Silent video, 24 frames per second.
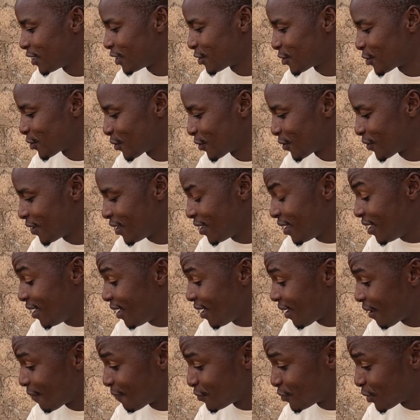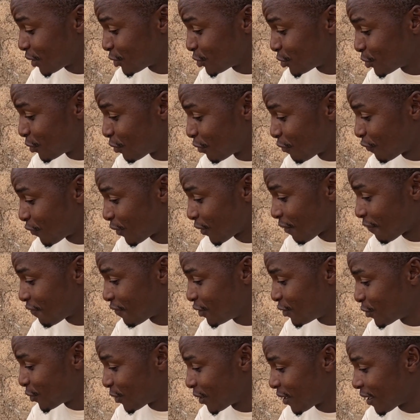So I'm trying to look for a
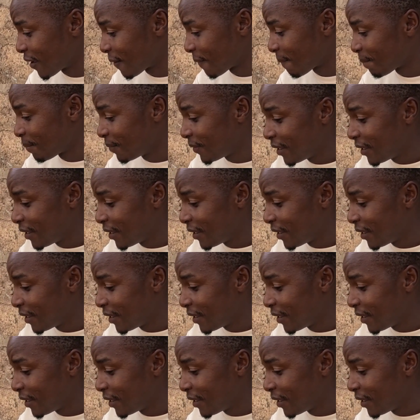video here.